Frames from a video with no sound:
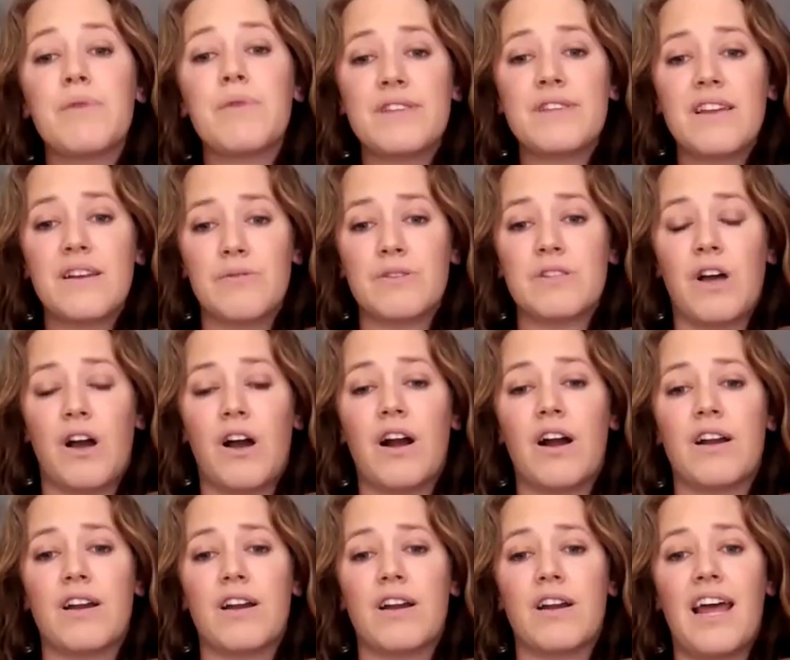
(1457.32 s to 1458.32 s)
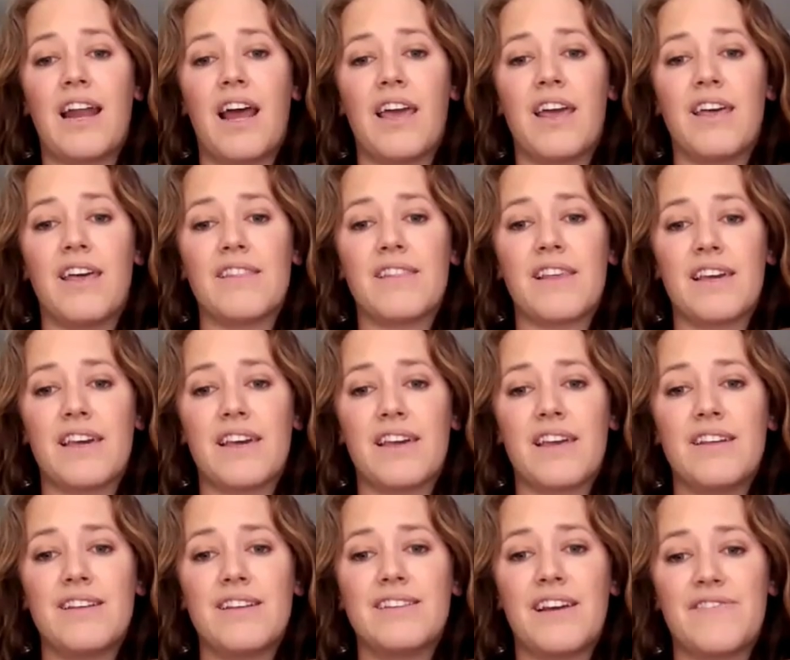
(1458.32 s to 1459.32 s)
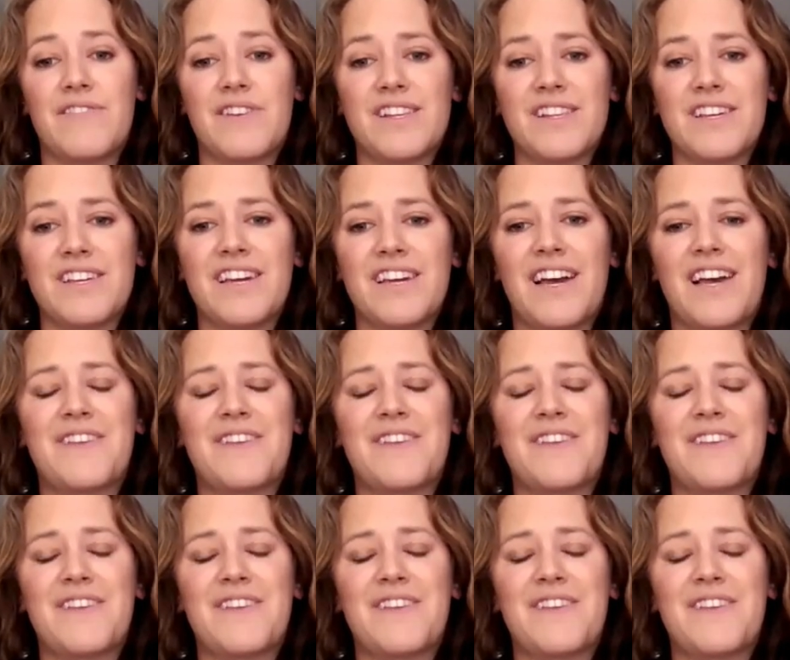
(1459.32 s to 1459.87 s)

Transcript: say that it was hard, and I like definitely.